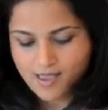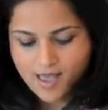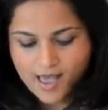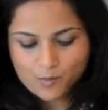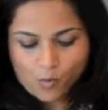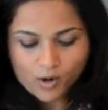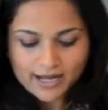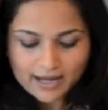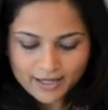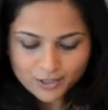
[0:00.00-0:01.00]
And what
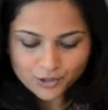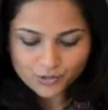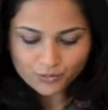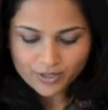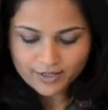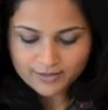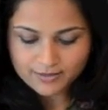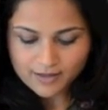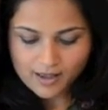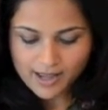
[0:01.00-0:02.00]
I like to do
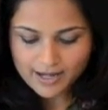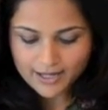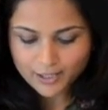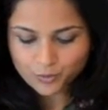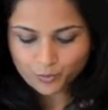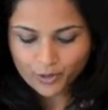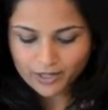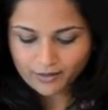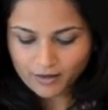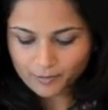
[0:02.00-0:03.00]
is, I like to
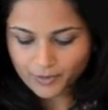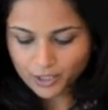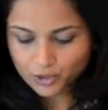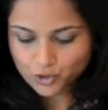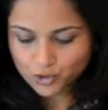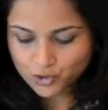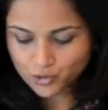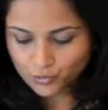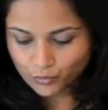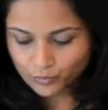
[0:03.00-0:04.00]
break it up in
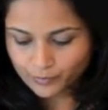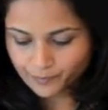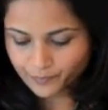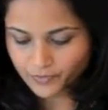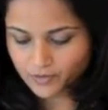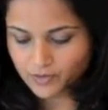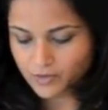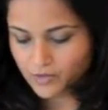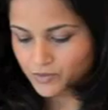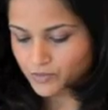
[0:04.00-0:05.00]
two.
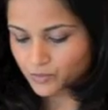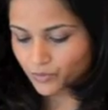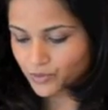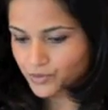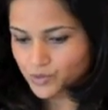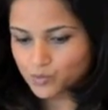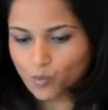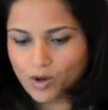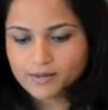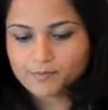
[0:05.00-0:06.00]
So this is
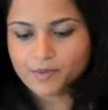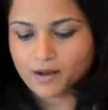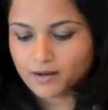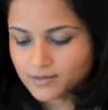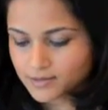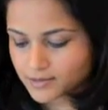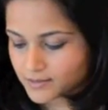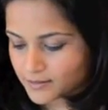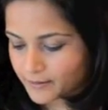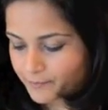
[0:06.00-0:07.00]
one part
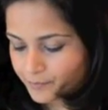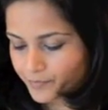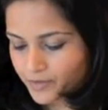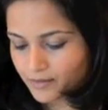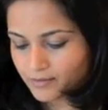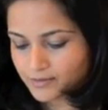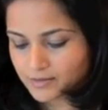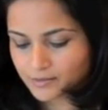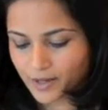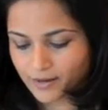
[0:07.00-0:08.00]
and this
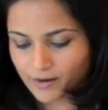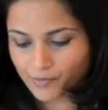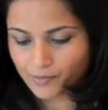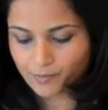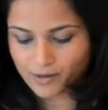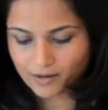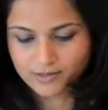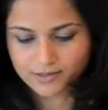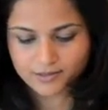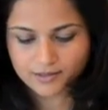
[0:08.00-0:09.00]
is my other part.
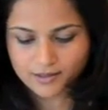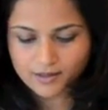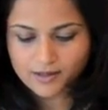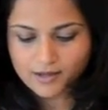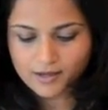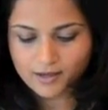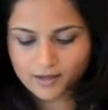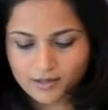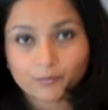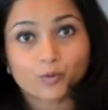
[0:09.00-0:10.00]

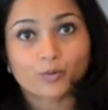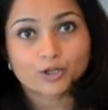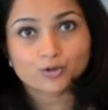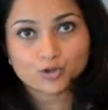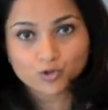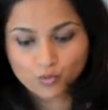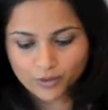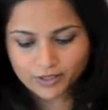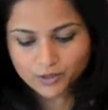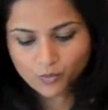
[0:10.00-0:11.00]
And I'm going to
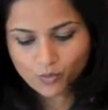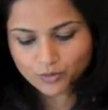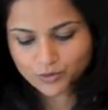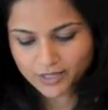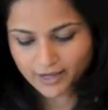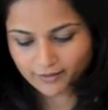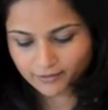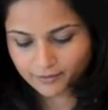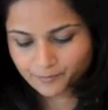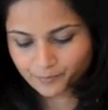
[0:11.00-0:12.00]
join it all together.